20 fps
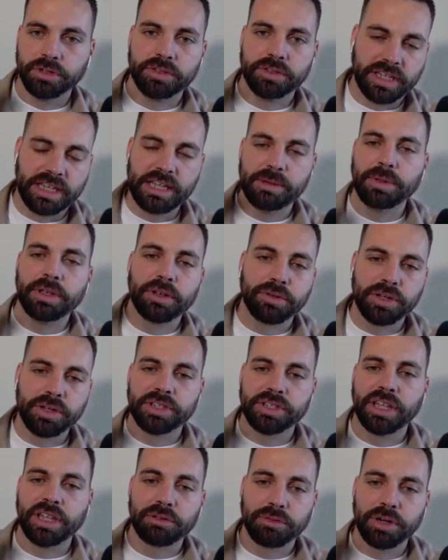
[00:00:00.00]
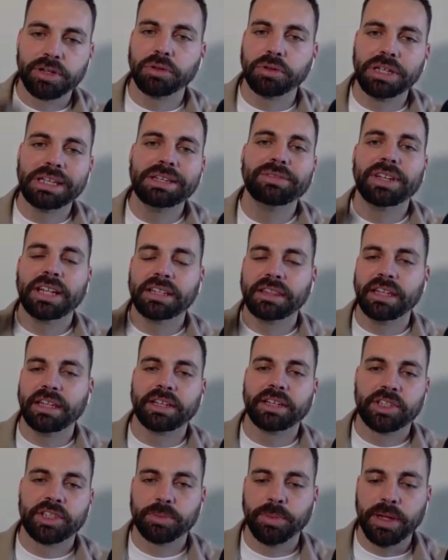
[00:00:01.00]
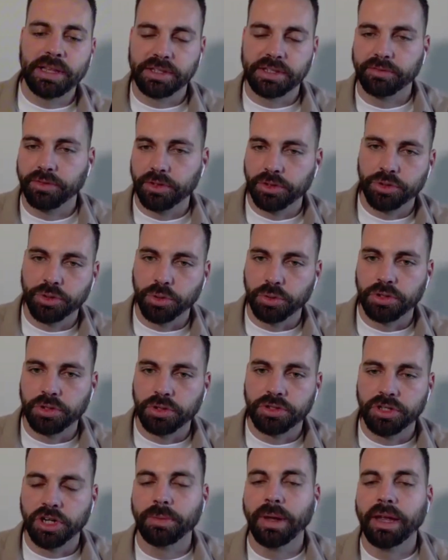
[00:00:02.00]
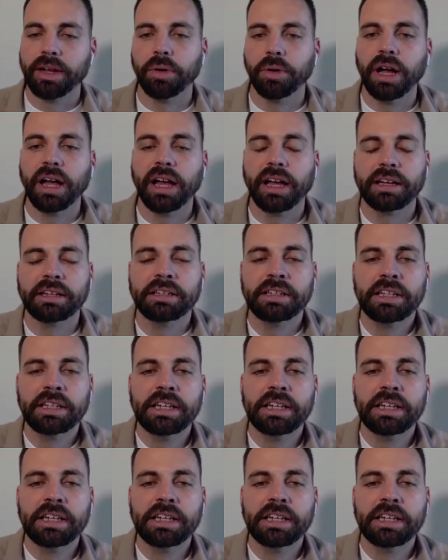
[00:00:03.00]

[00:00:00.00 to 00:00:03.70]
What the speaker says: keep increasing that rent roll even at the expense of your shorter term NOI.